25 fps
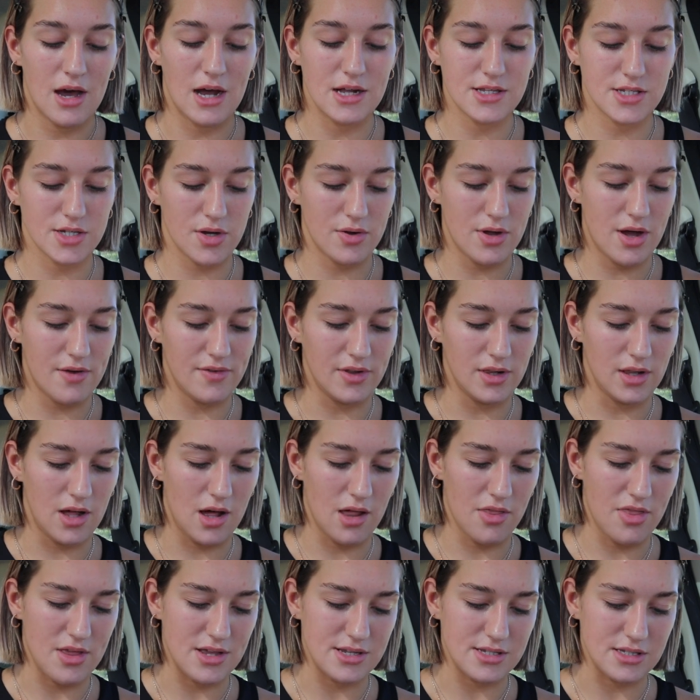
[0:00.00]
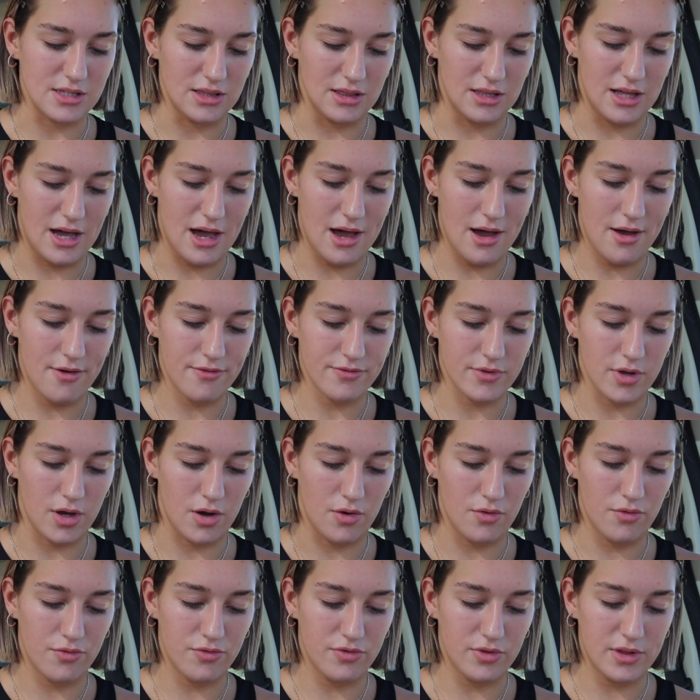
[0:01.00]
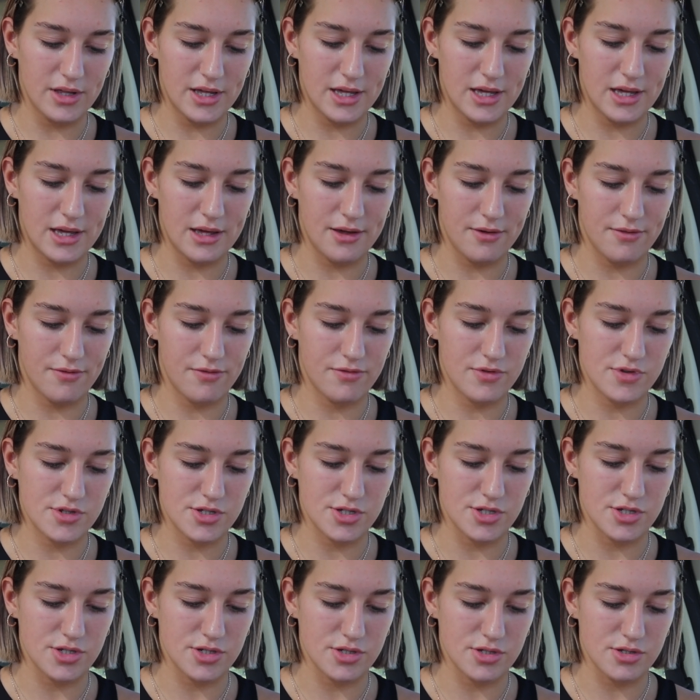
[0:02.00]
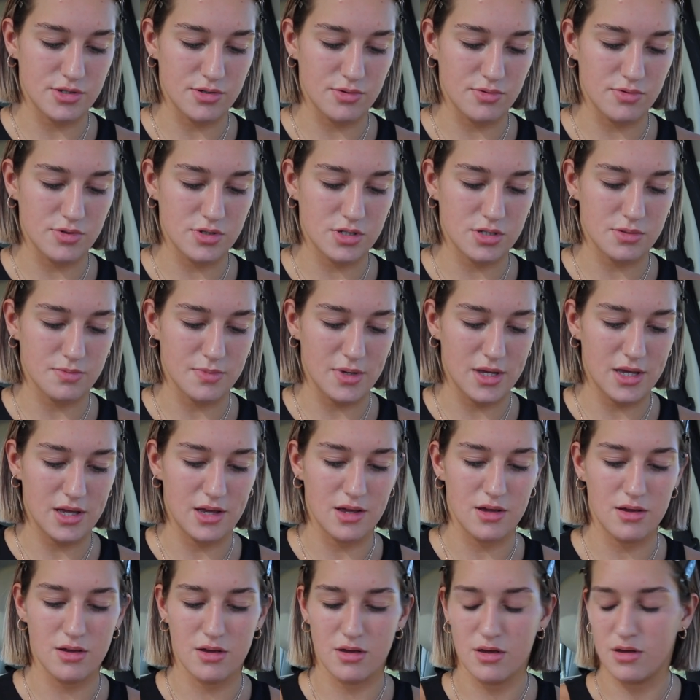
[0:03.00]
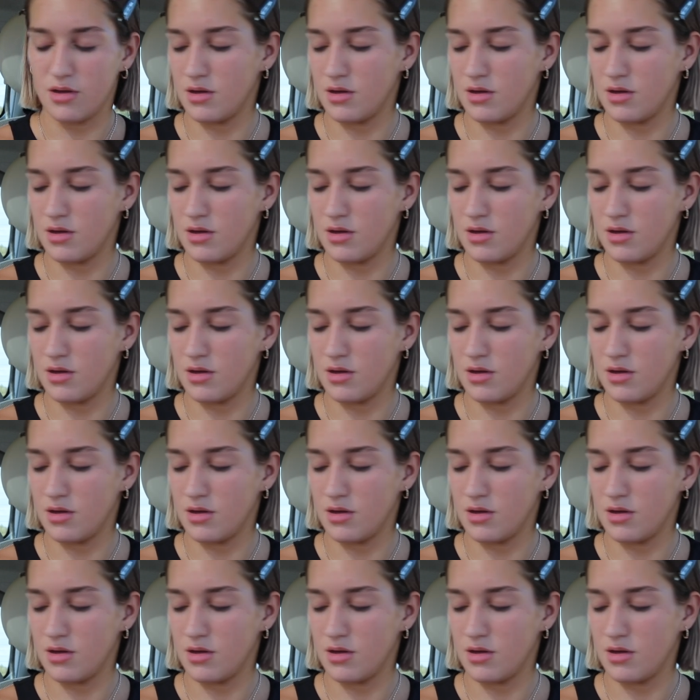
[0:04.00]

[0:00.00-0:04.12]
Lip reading: I don't have a lot of this left. Hopefully it suits me